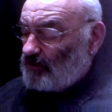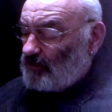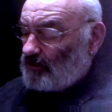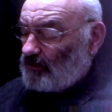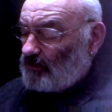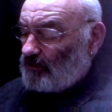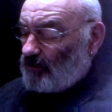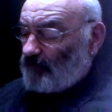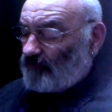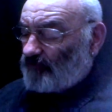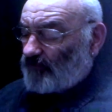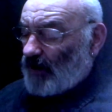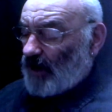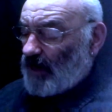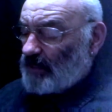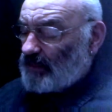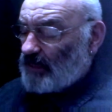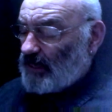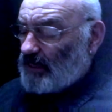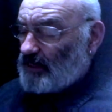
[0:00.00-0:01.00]
On a
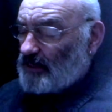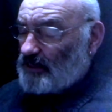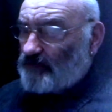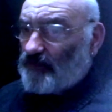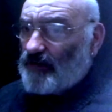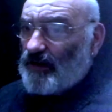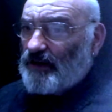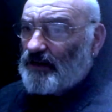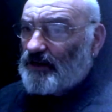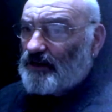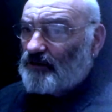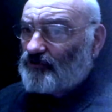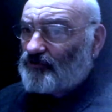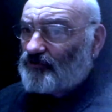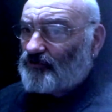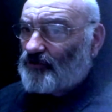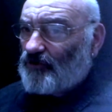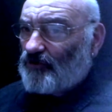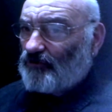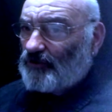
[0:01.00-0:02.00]
Friday, he's very
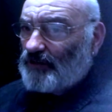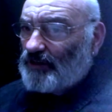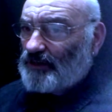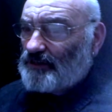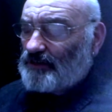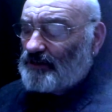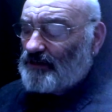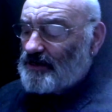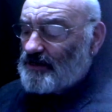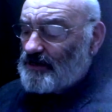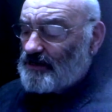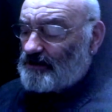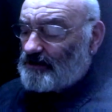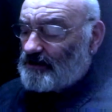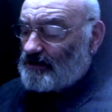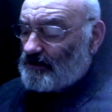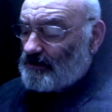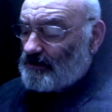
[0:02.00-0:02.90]
controlled indeed.